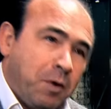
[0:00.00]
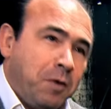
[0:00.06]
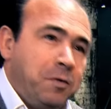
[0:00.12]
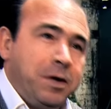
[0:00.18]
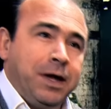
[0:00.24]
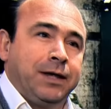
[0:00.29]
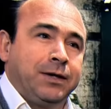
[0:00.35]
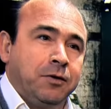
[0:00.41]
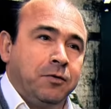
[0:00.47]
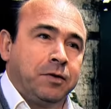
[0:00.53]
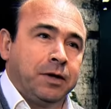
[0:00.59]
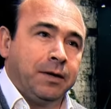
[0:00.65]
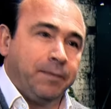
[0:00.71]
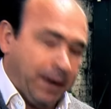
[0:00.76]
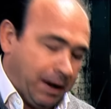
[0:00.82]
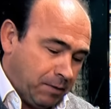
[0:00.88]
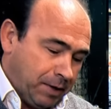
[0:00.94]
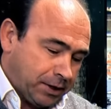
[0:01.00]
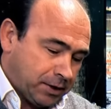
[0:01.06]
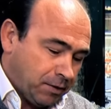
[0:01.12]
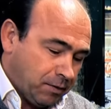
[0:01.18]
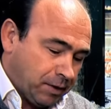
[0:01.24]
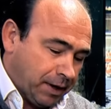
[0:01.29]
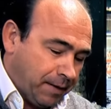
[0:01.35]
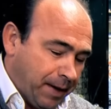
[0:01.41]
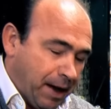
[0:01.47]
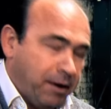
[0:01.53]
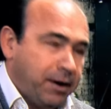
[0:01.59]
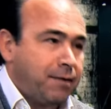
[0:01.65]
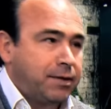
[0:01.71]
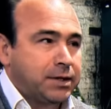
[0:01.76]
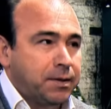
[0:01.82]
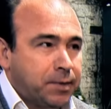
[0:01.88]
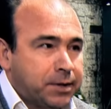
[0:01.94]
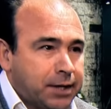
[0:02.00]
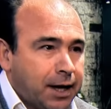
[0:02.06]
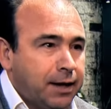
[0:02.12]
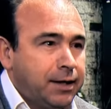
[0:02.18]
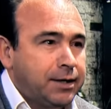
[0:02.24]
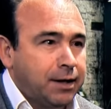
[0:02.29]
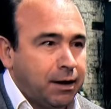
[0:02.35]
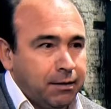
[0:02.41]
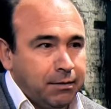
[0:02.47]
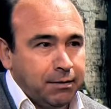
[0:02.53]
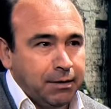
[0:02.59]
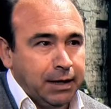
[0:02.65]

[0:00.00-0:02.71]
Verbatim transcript: what we're talking about. We're talking about, I know it's a potato,